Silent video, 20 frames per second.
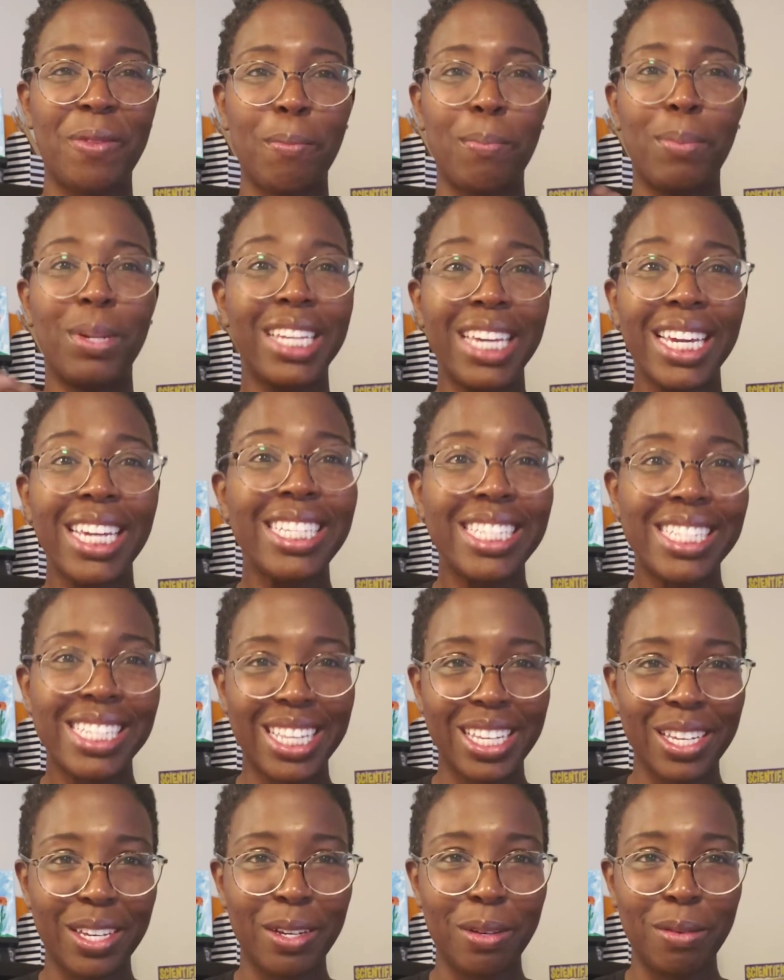please
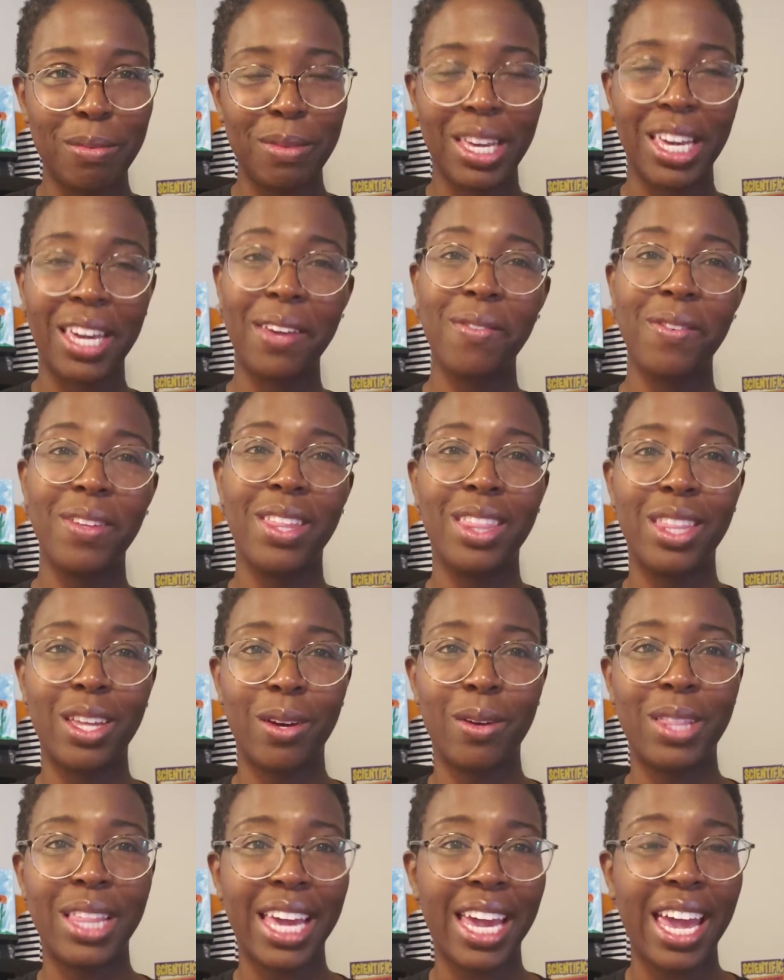them, even
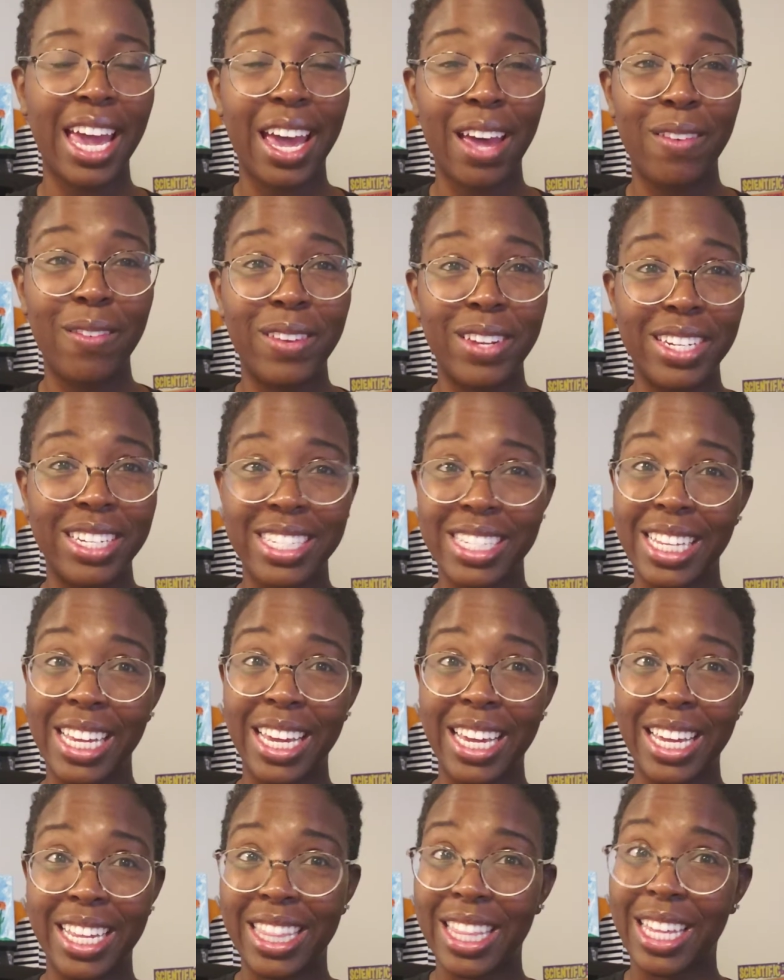though they haven't
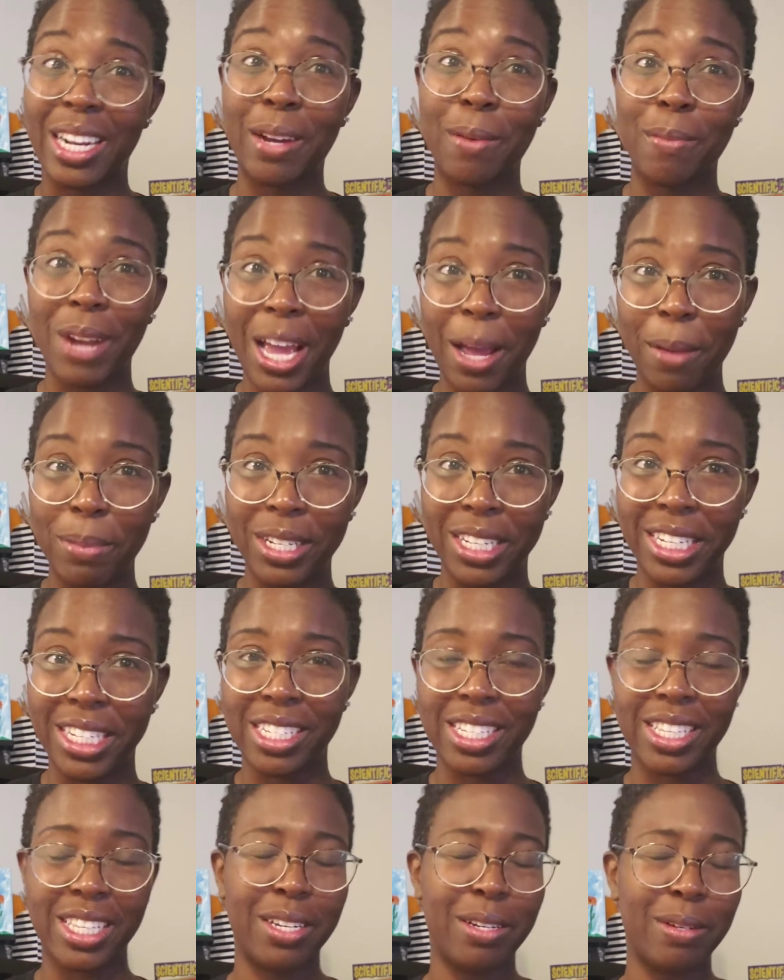said that I'm not
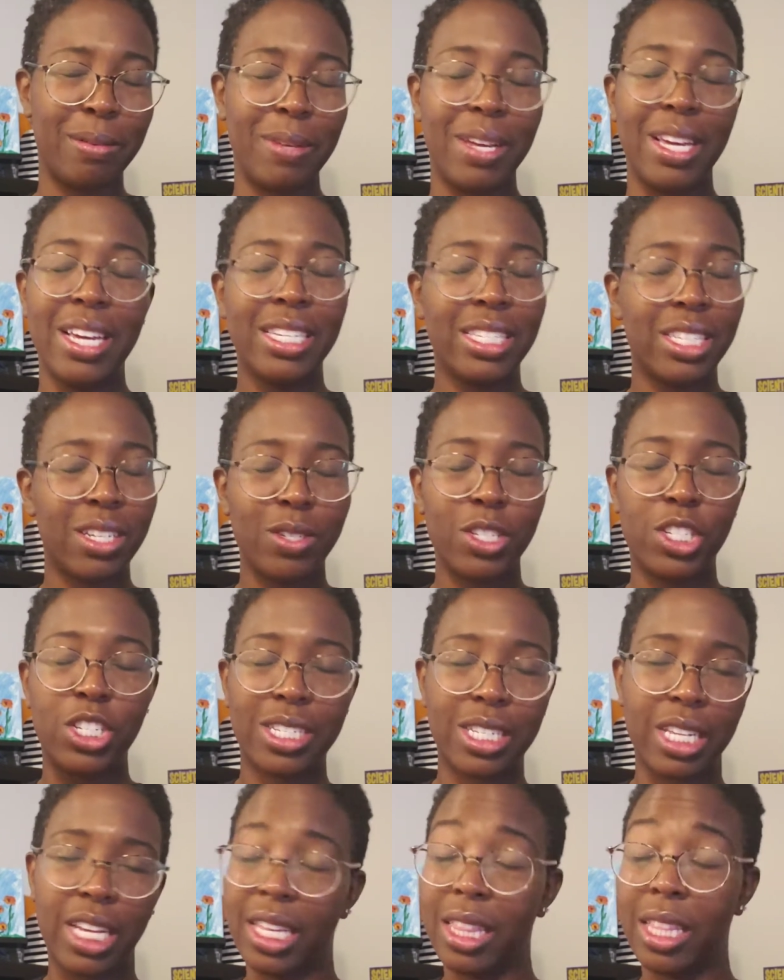pleasing them. So it's
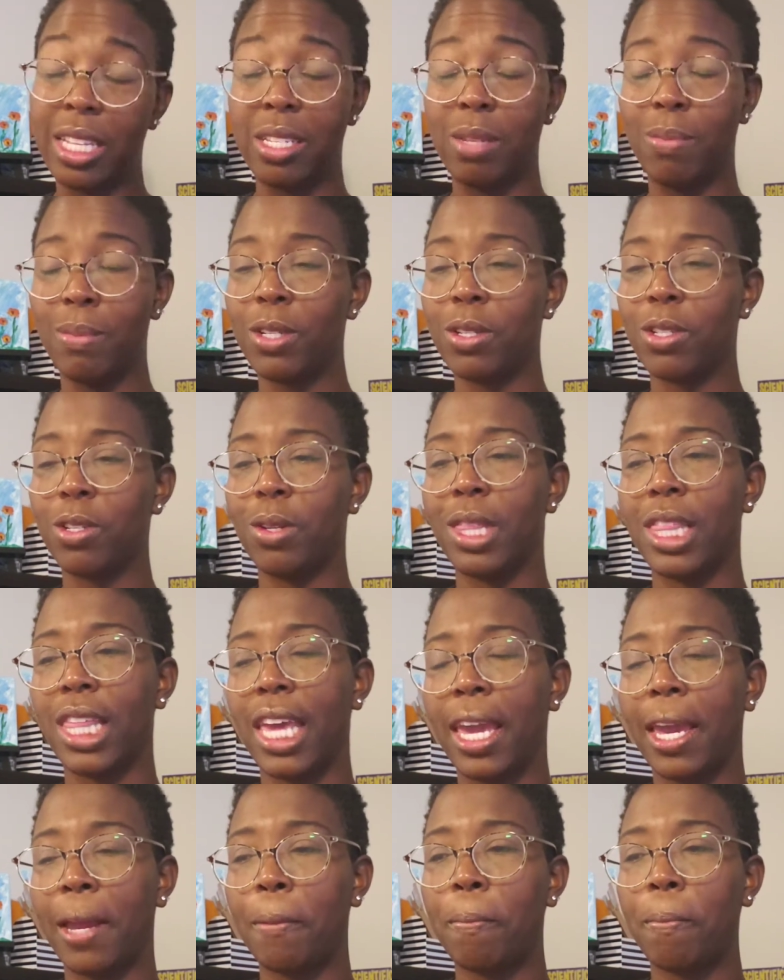just like this mental
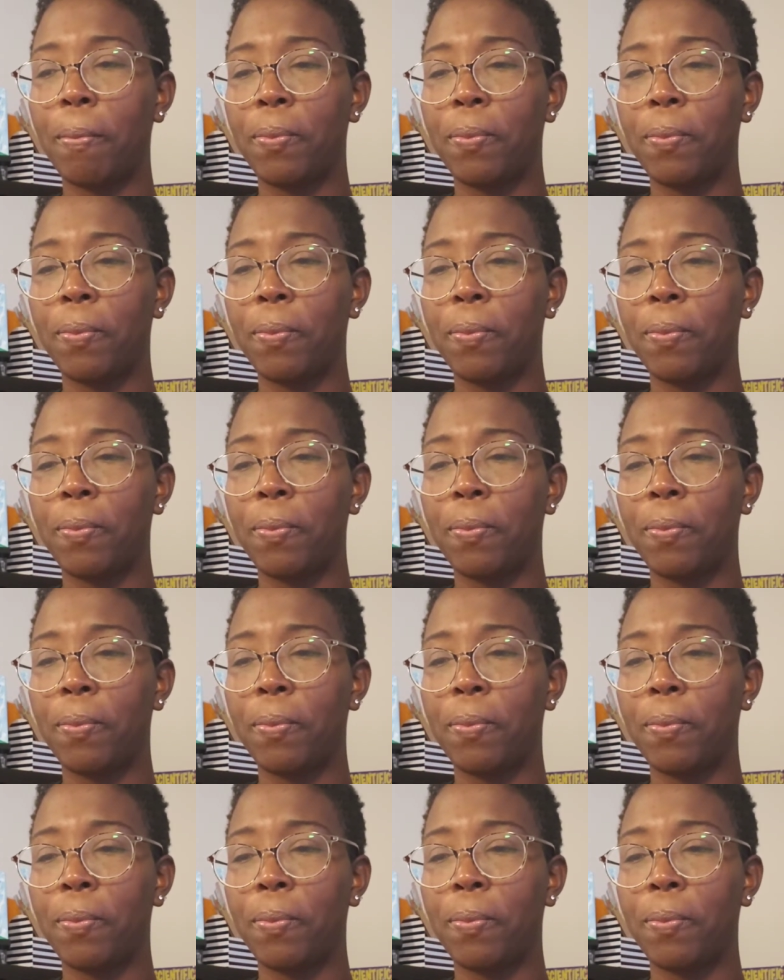thing.